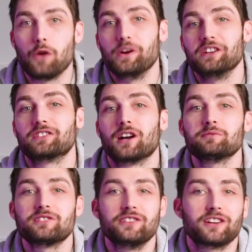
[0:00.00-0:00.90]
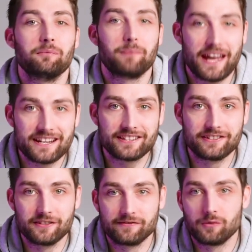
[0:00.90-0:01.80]
When it comes to the
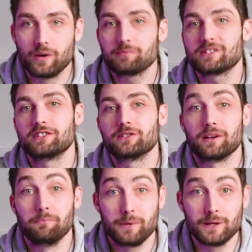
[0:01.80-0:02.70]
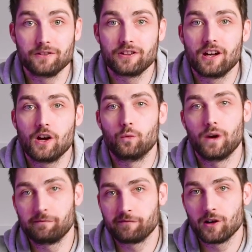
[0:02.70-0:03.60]
complexity of the websites you can build,
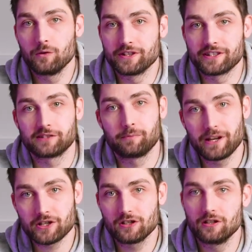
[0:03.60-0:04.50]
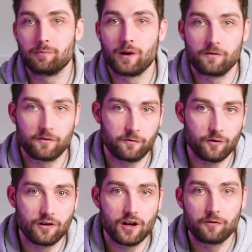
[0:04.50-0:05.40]
Webflow is especially
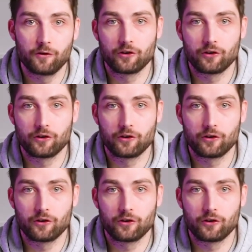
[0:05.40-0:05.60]
powerful for